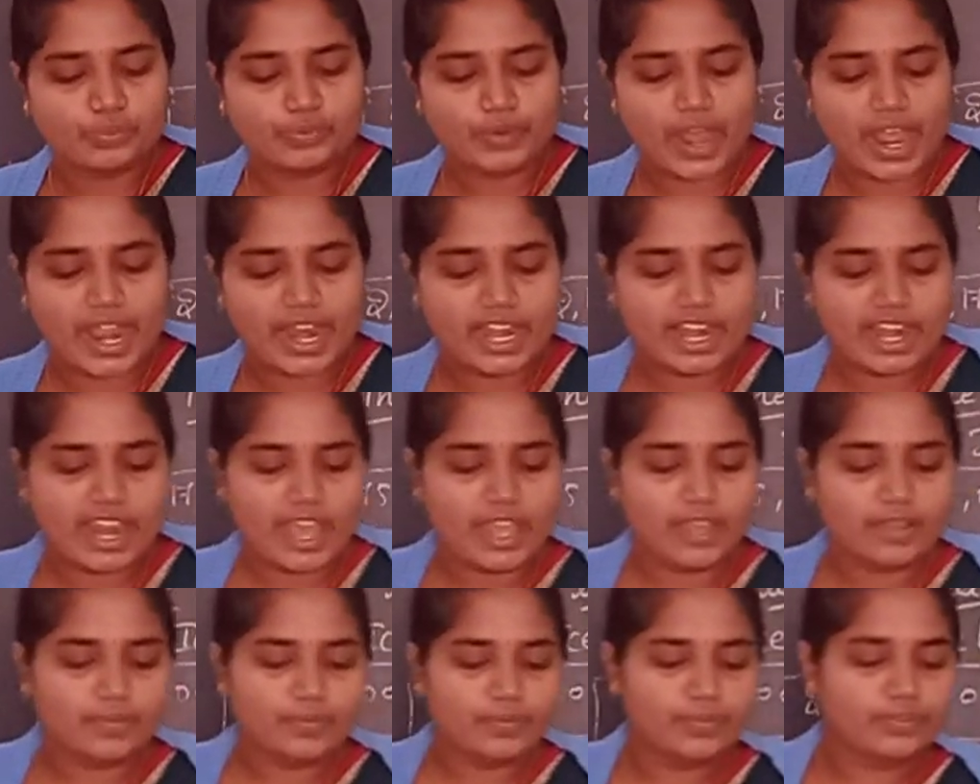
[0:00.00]

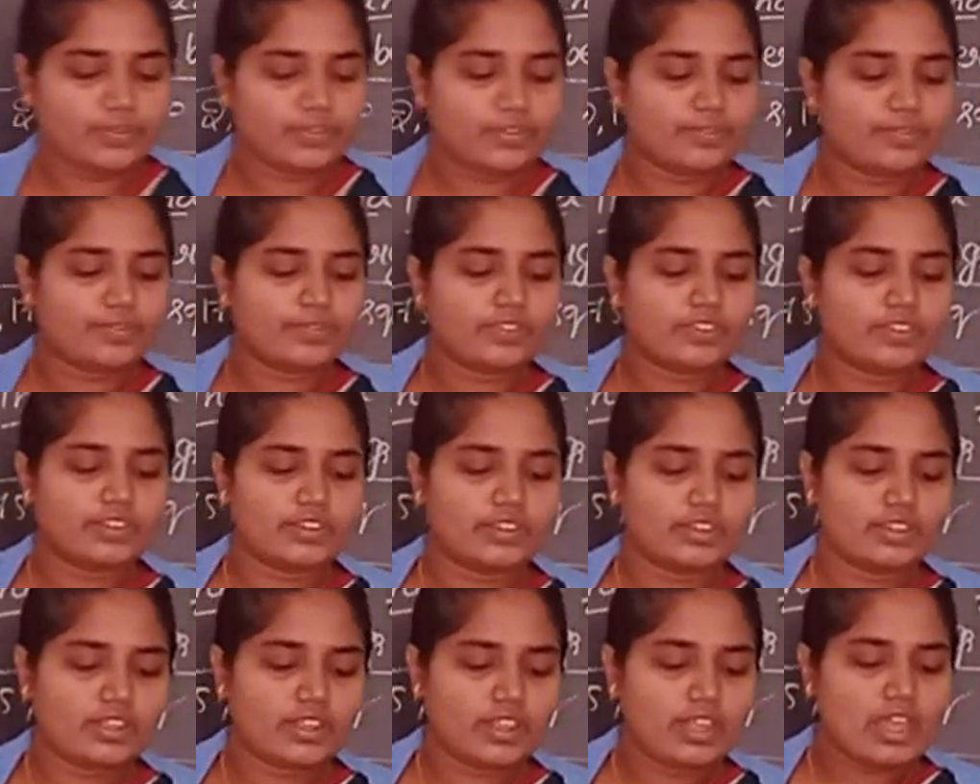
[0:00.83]
Wildlife.
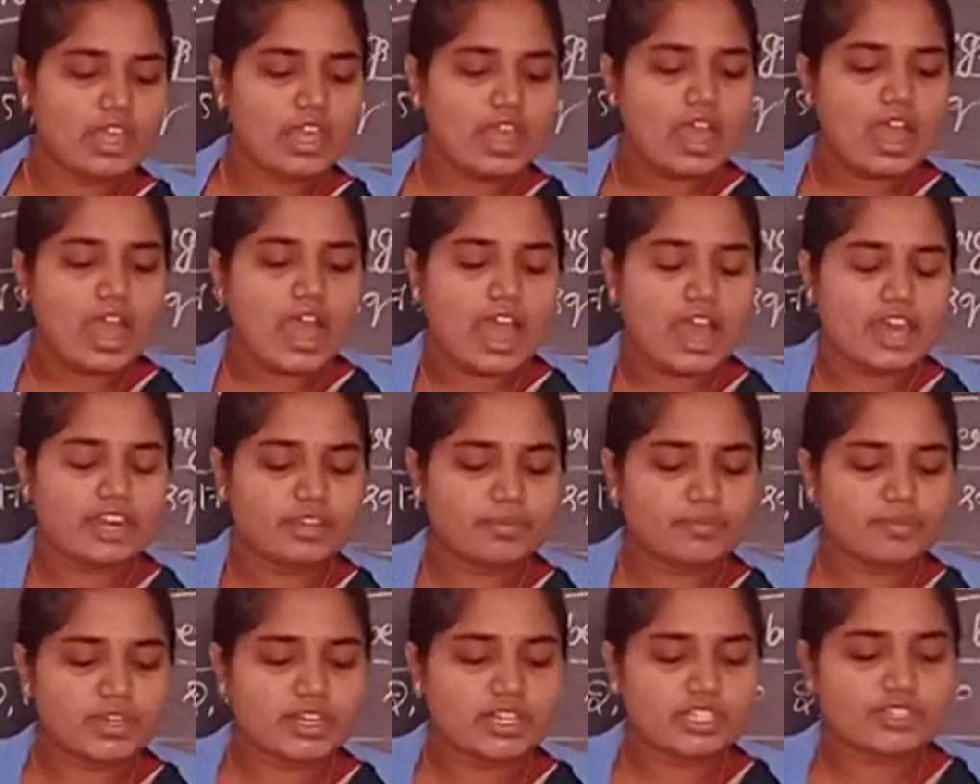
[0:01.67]

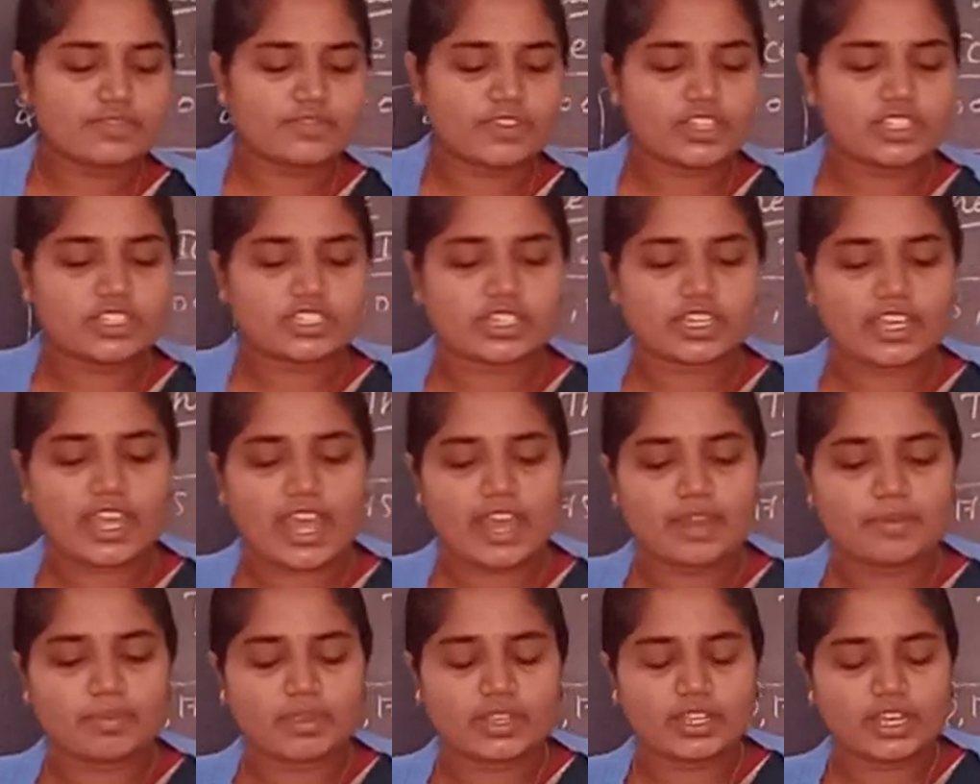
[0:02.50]
Animals which
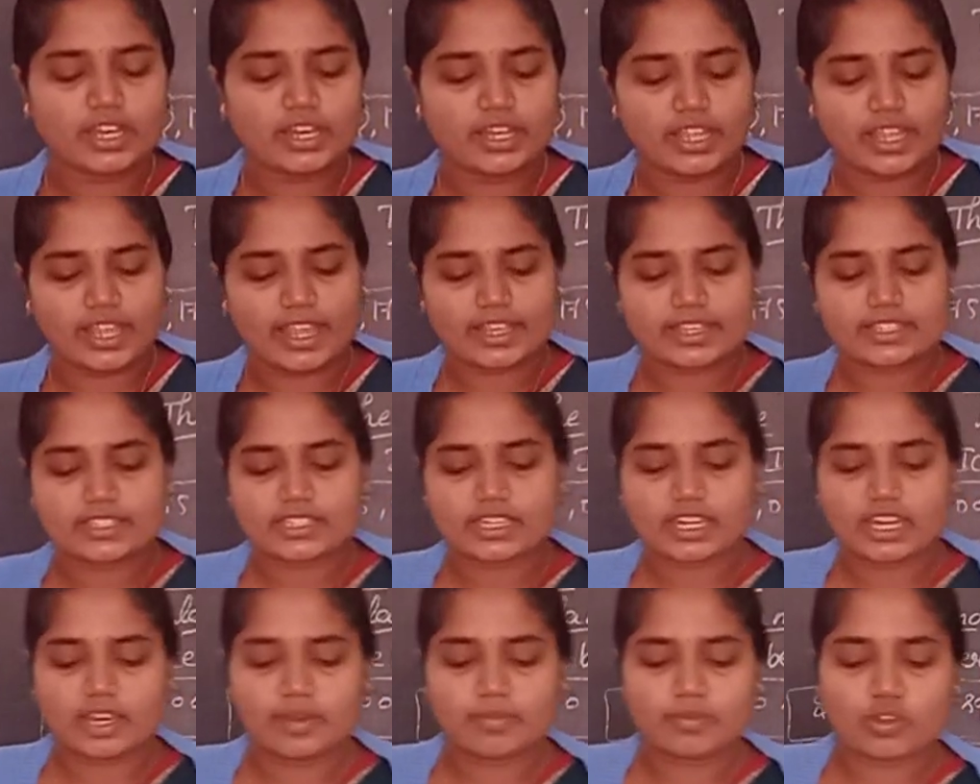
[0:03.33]
can bear
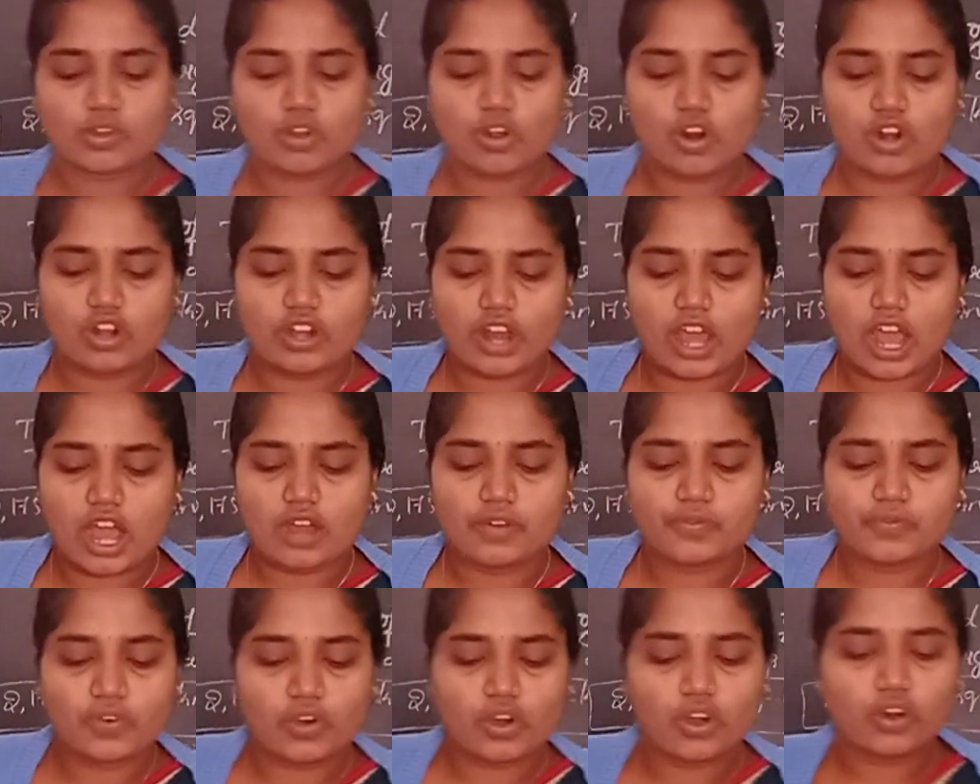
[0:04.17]
extreme cold
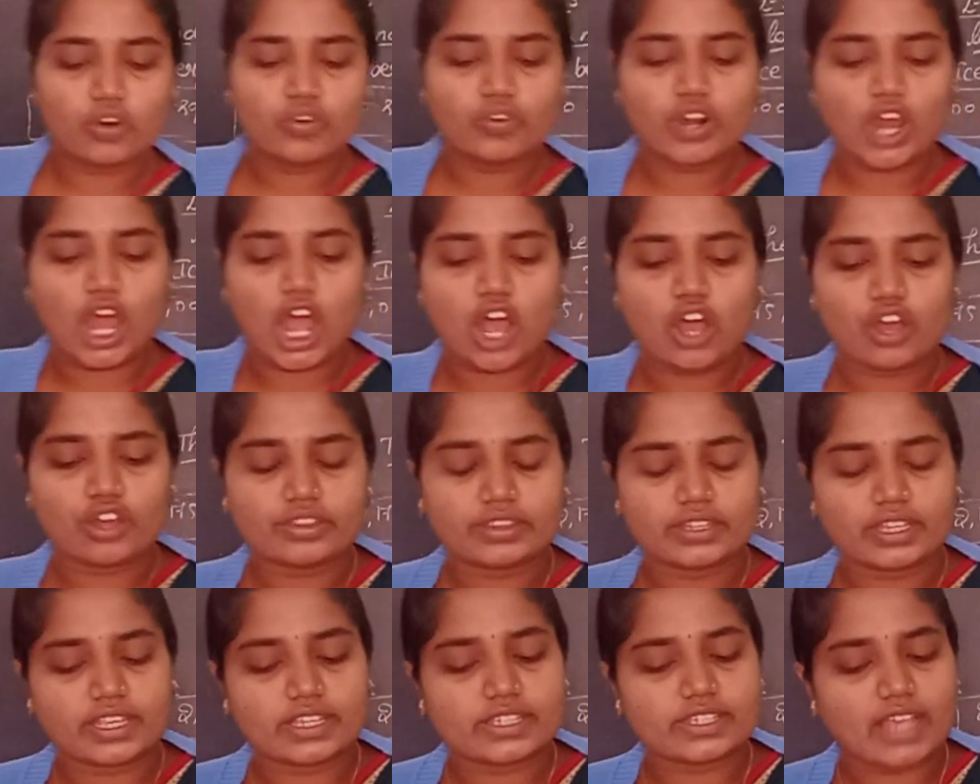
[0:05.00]
are found on
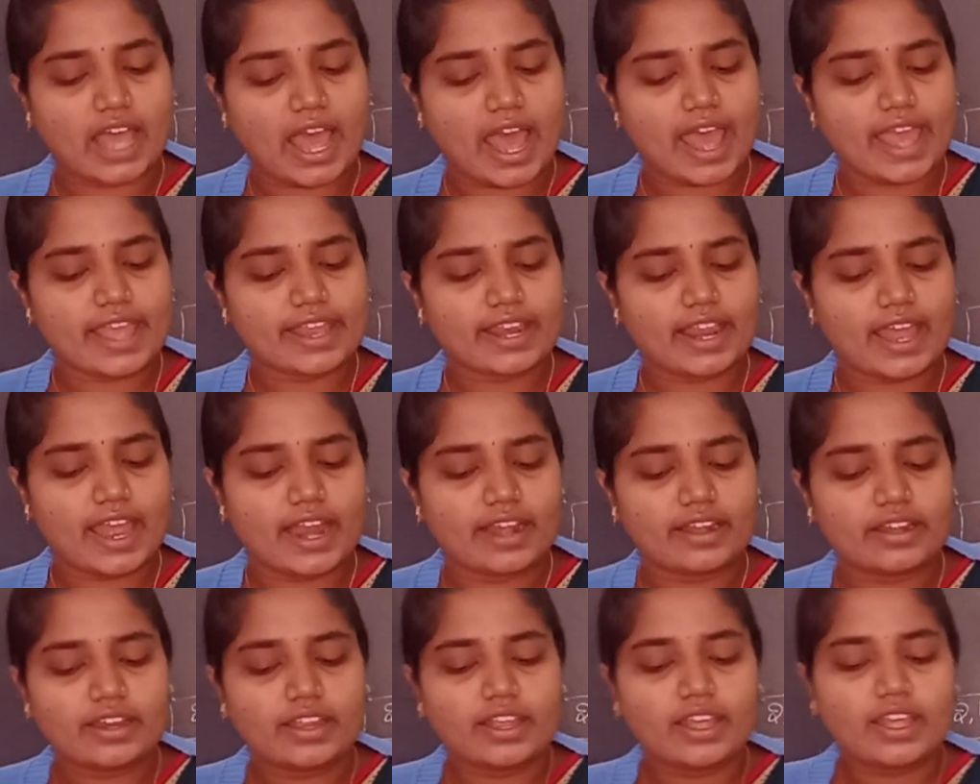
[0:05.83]
this
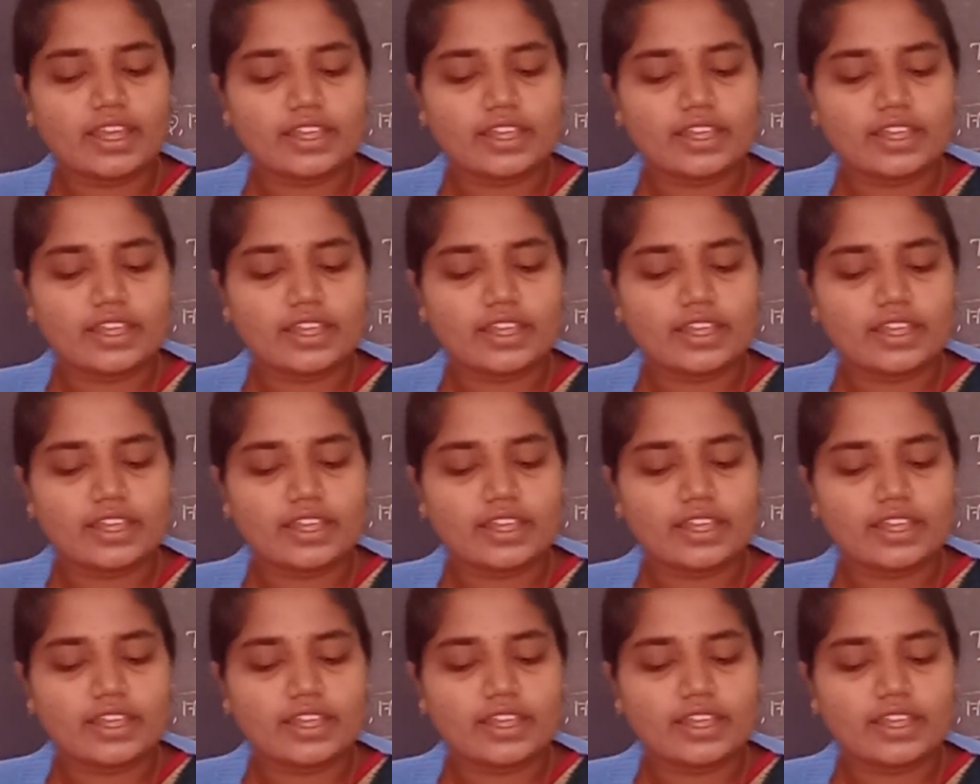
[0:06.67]
island.